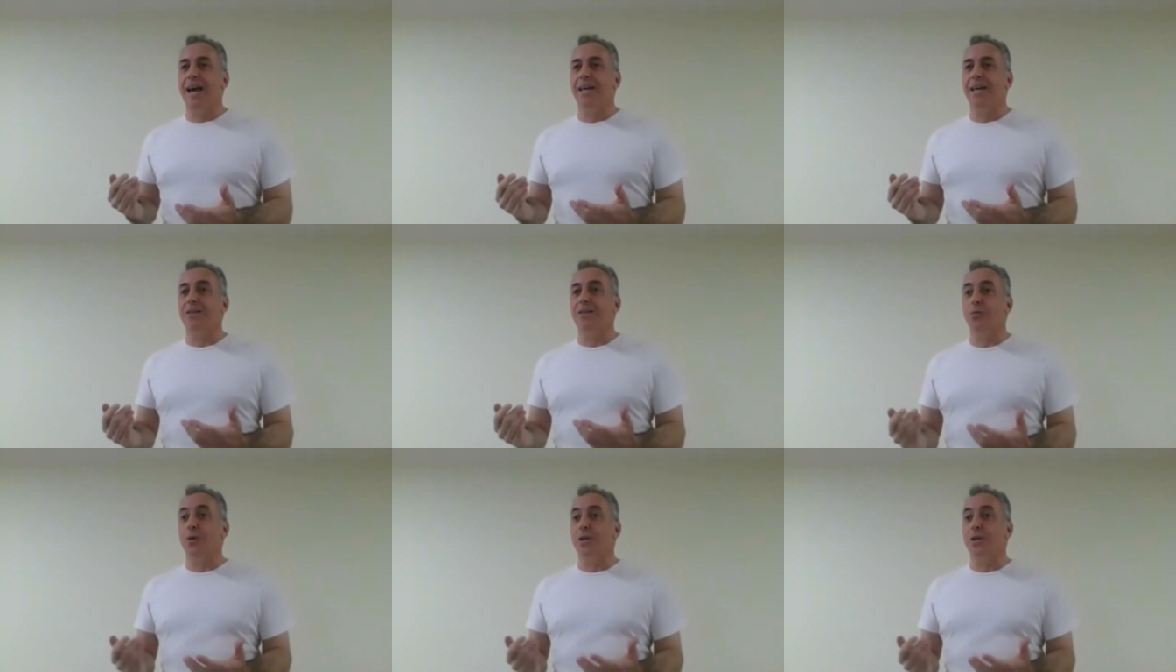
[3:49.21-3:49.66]

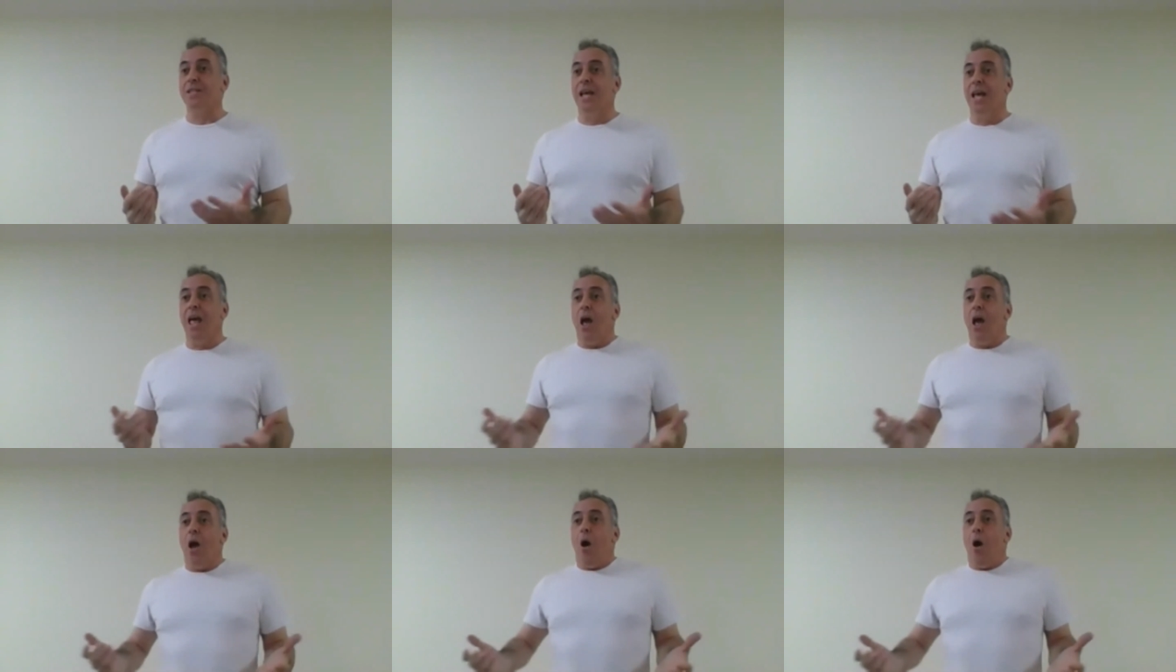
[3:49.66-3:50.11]
It was,
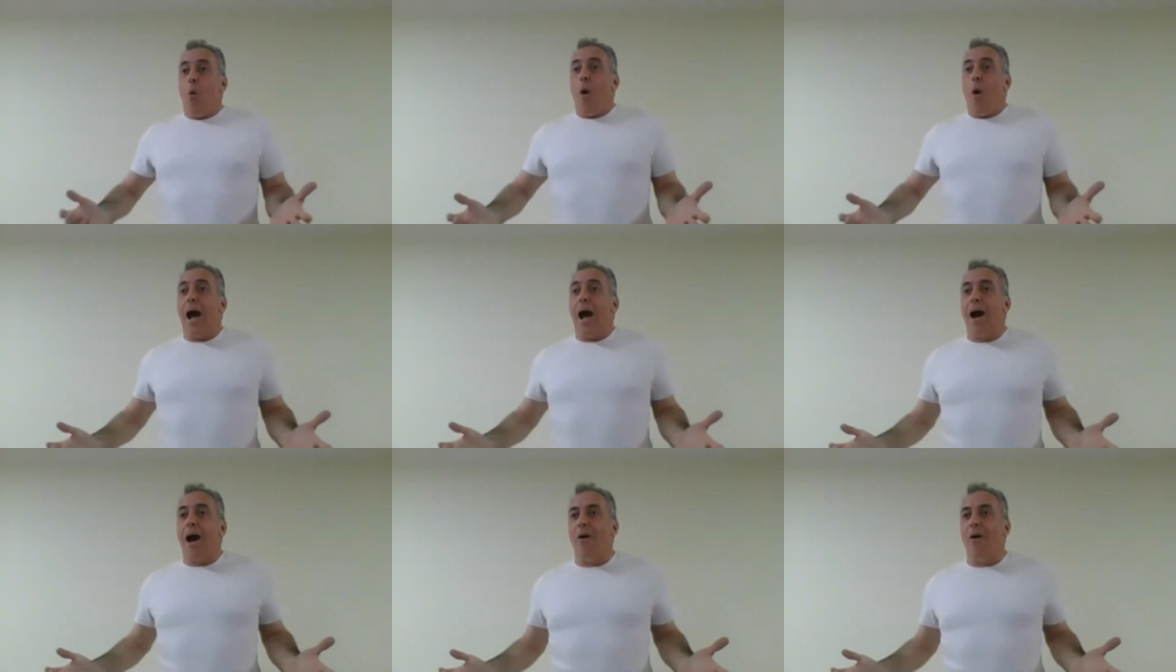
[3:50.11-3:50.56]

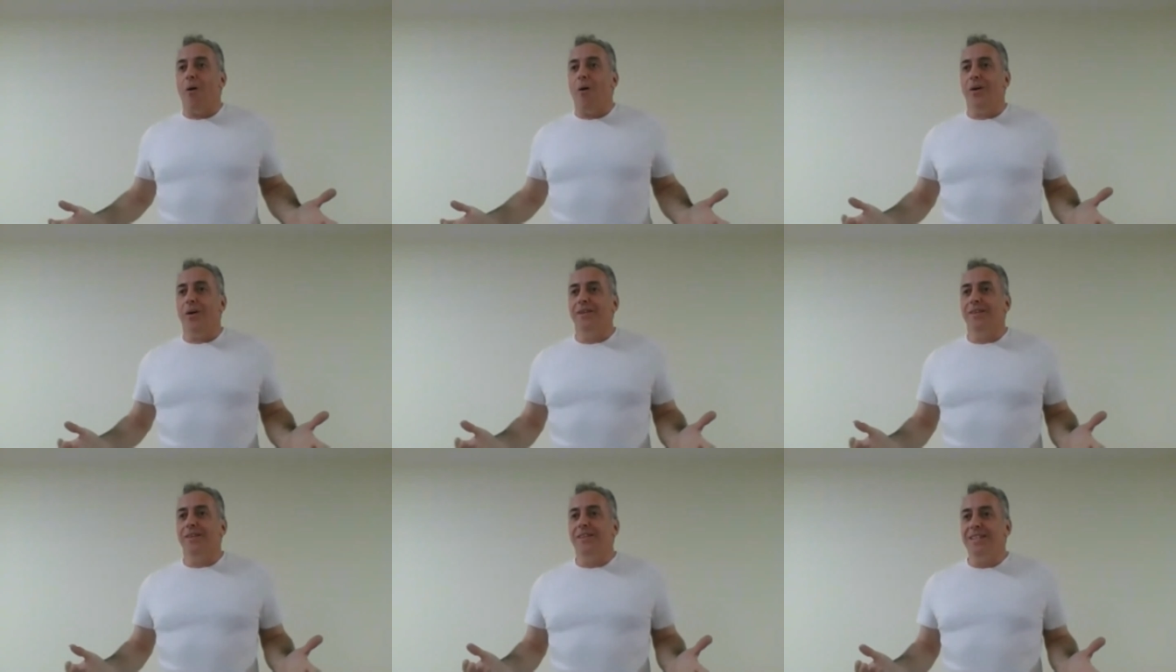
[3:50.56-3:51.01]
wow,
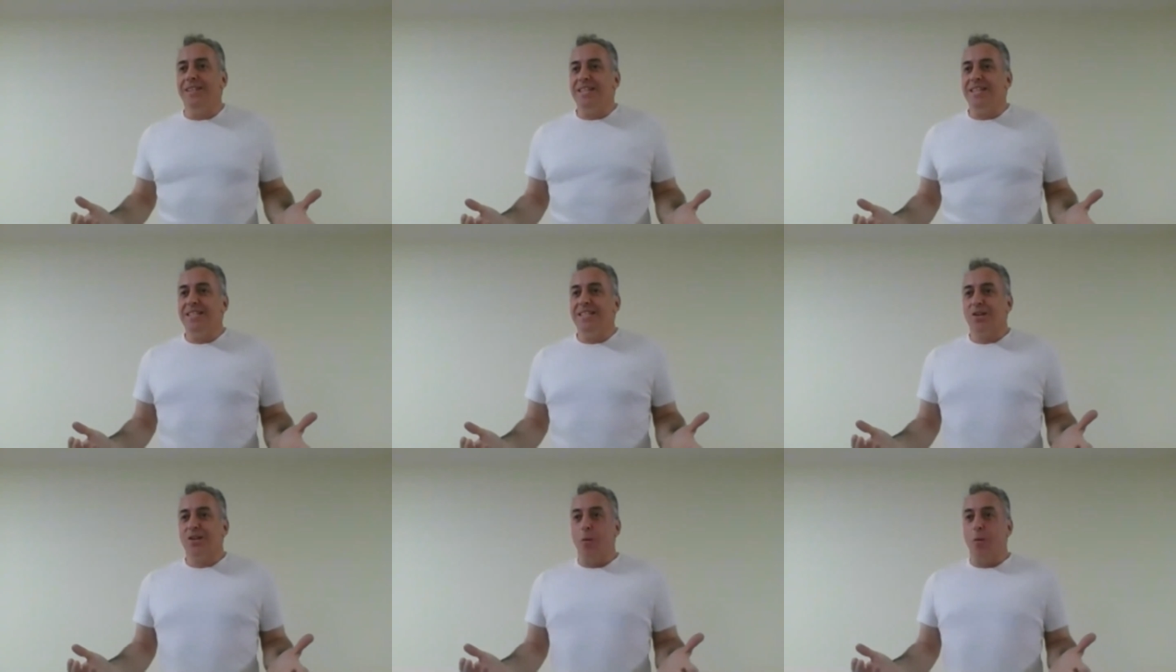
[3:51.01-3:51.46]
this
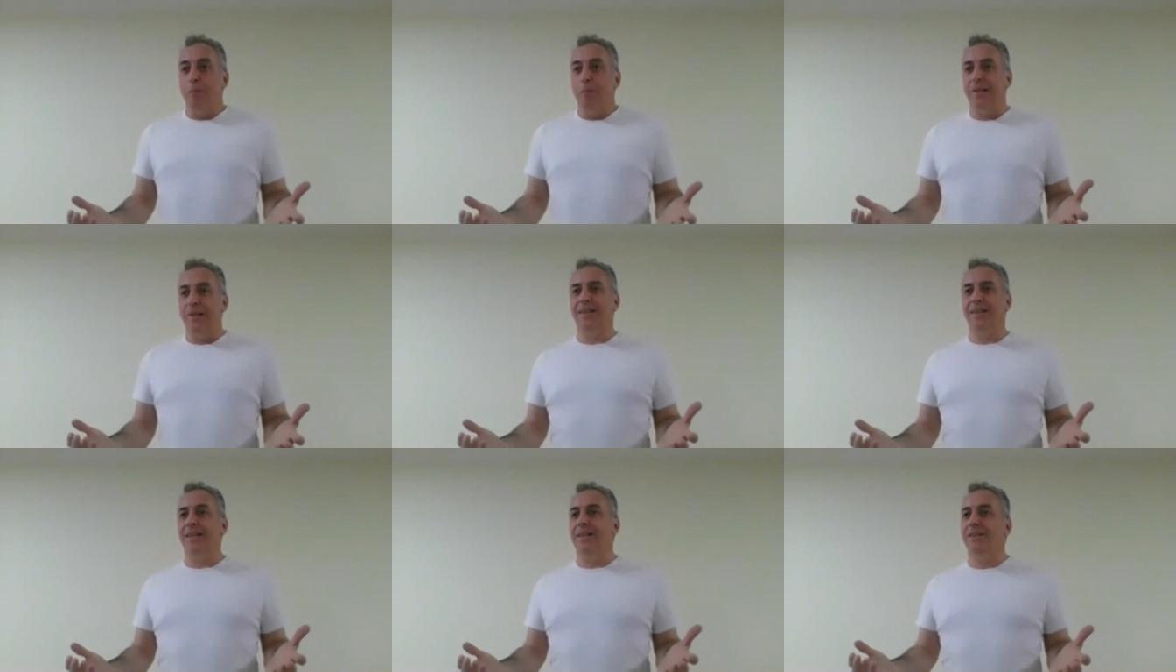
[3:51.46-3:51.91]
is
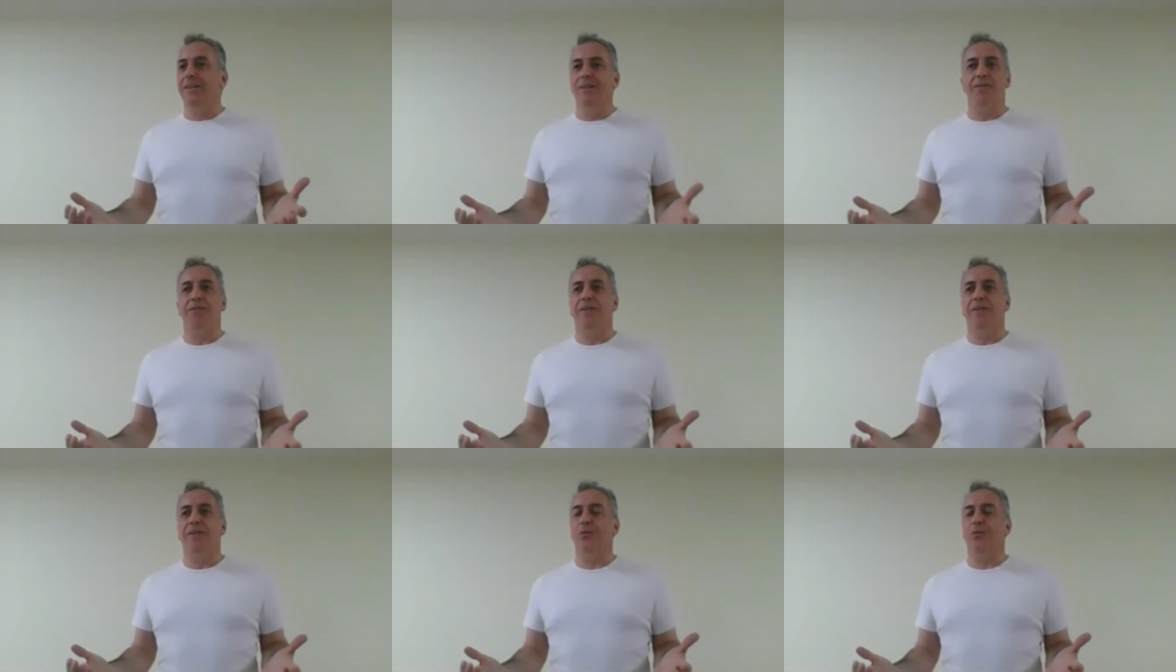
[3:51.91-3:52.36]
completely
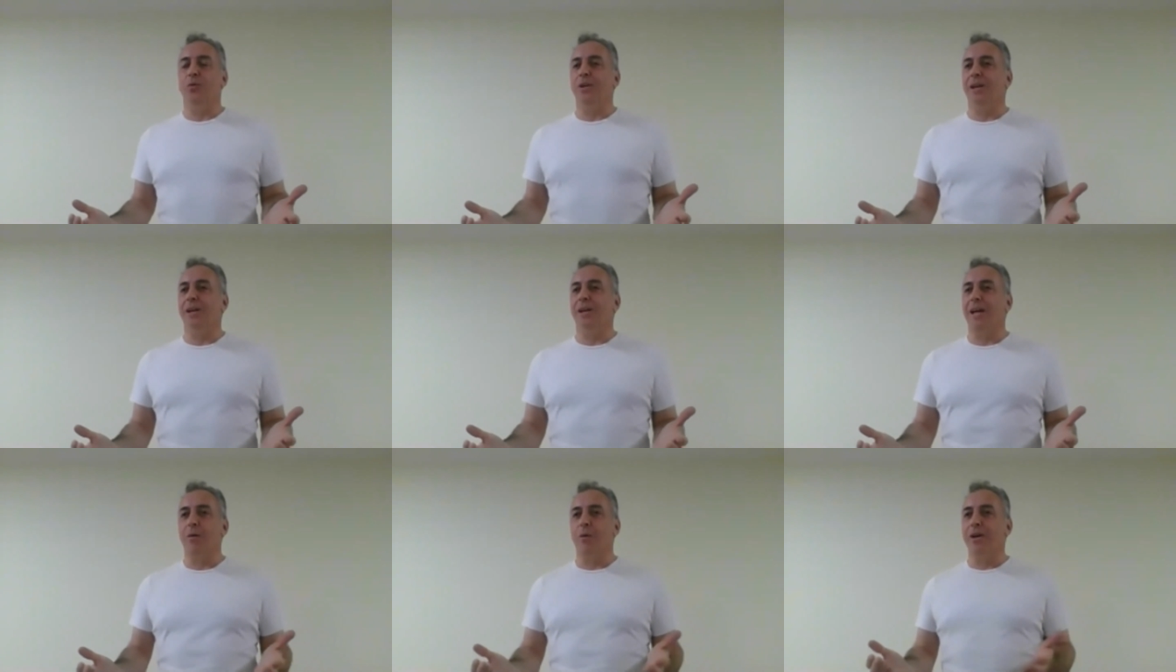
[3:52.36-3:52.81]
different
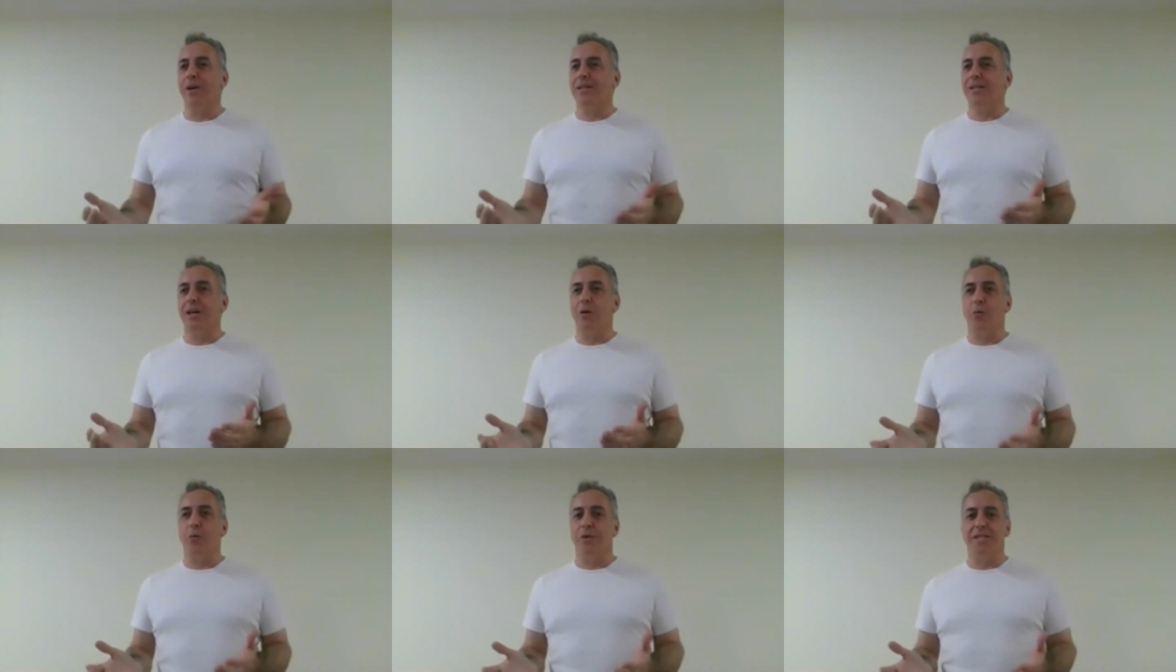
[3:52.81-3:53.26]
what I
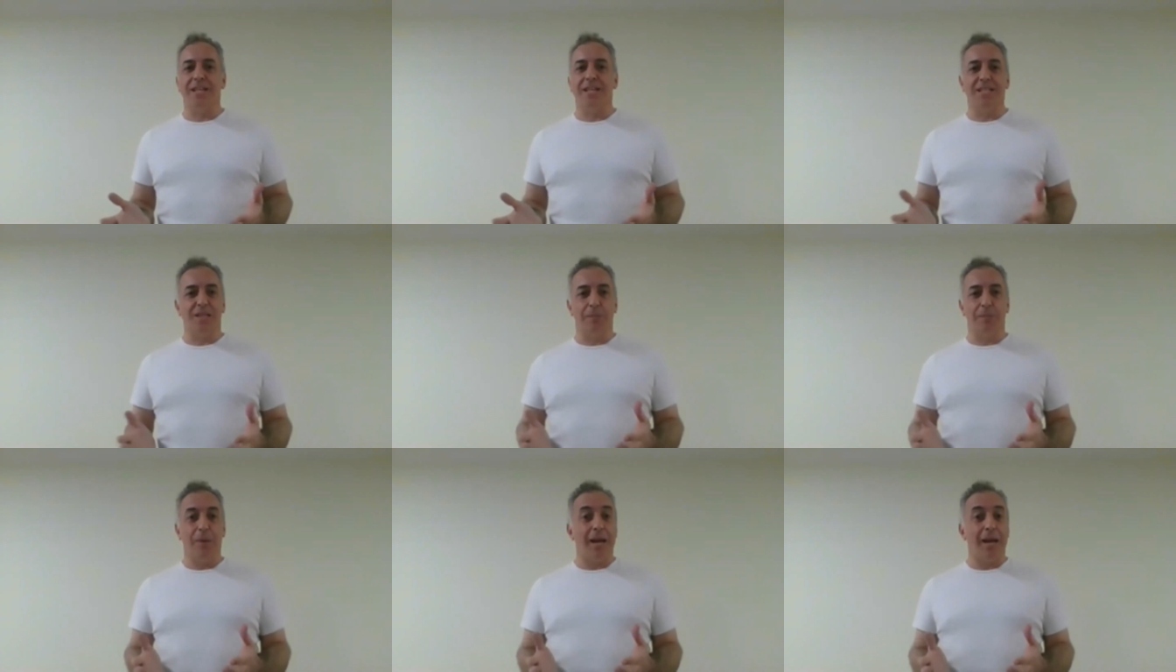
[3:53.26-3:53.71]
was
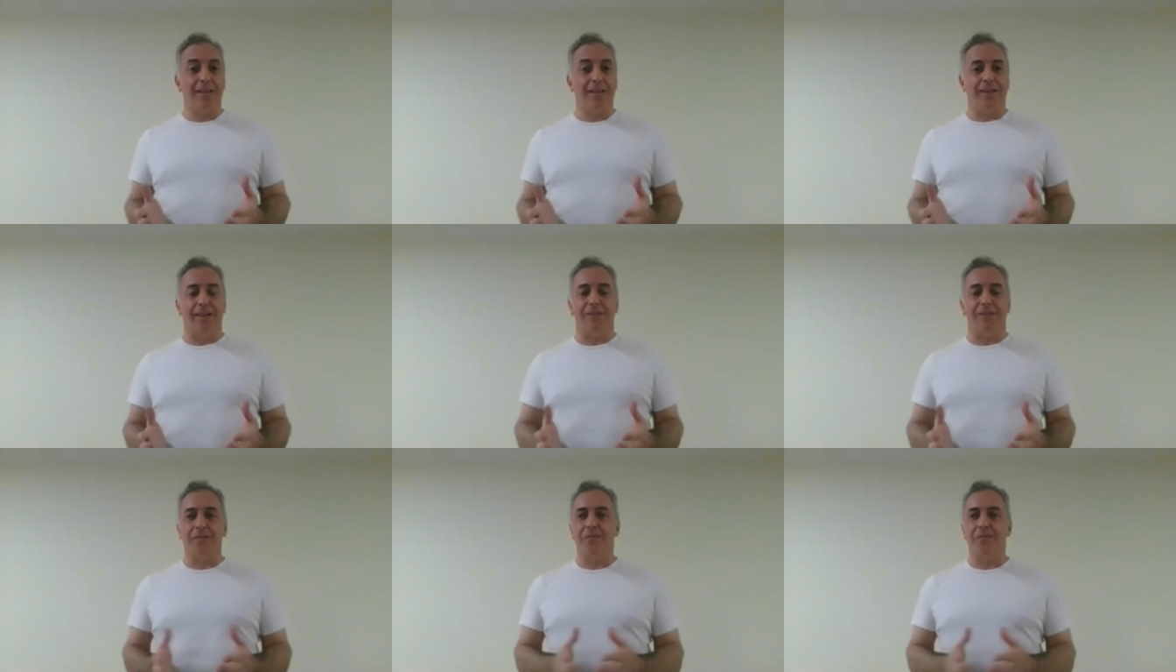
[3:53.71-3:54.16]
expecting.